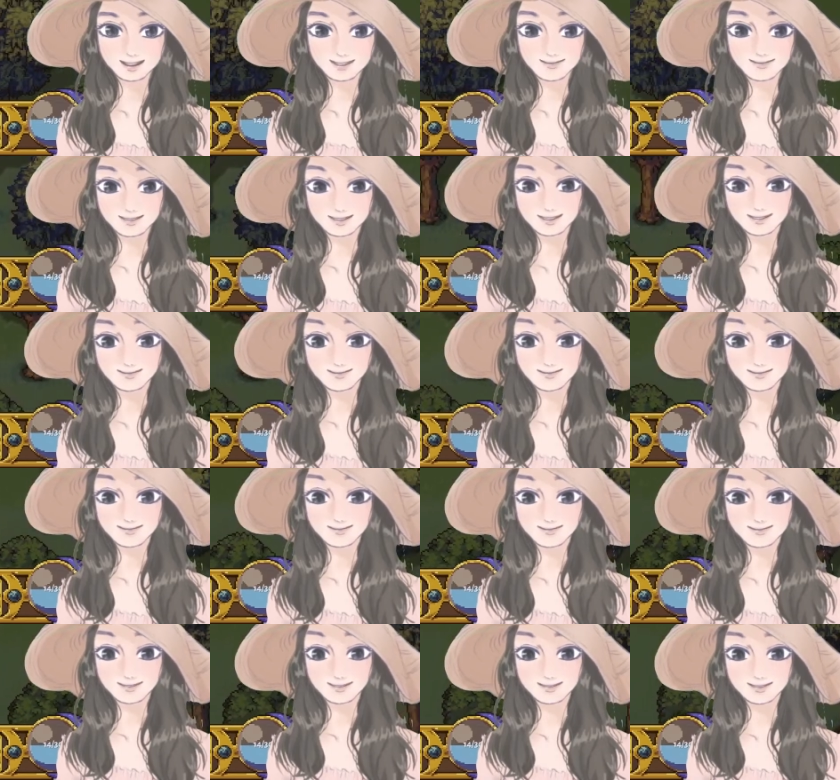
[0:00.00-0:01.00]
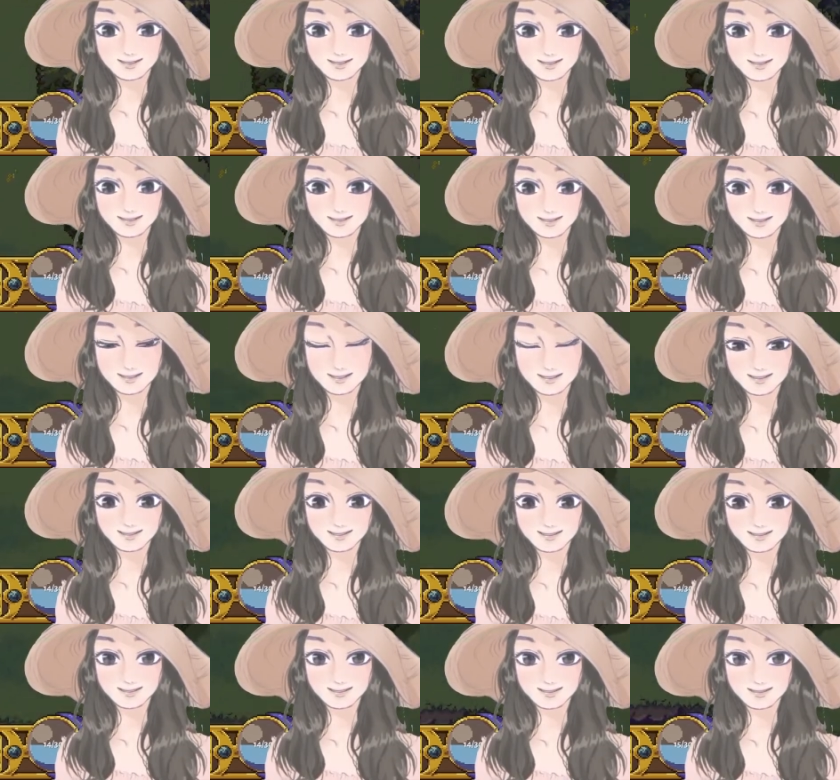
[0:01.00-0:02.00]
that we have.
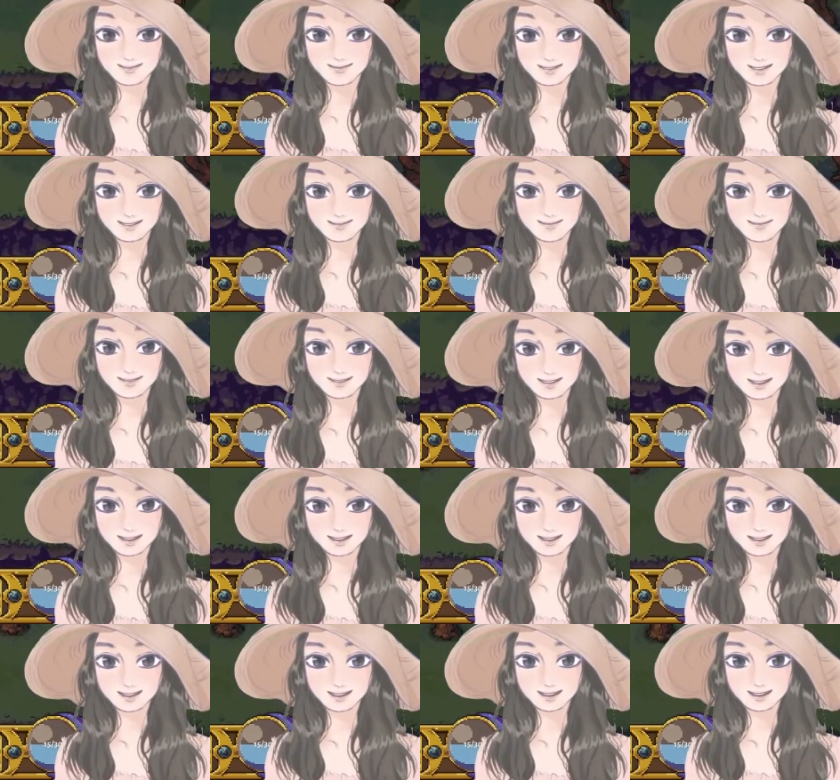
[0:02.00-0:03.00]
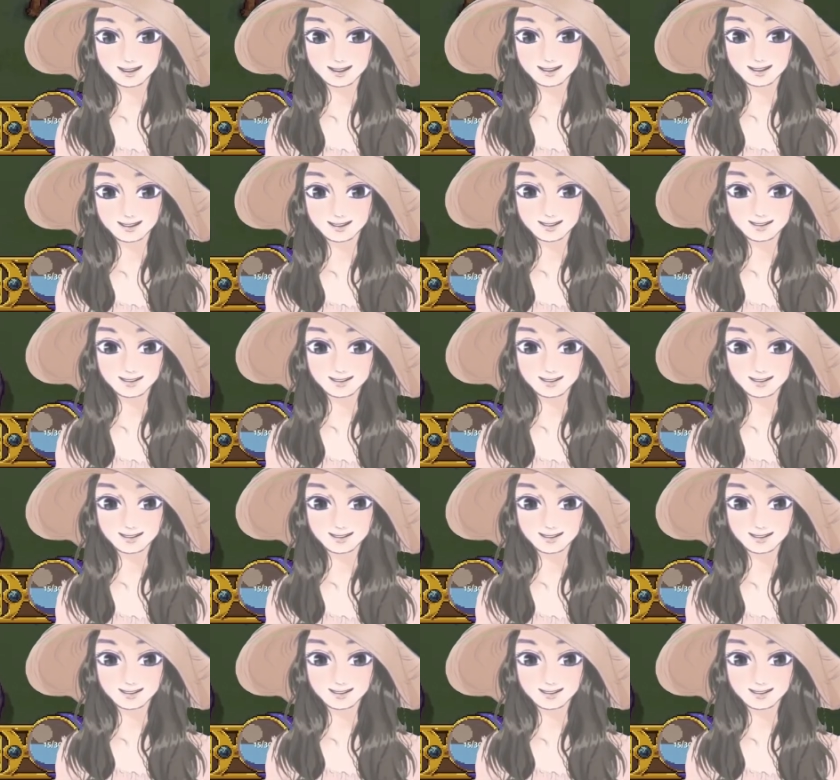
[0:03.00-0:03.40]
Oh, and also this here.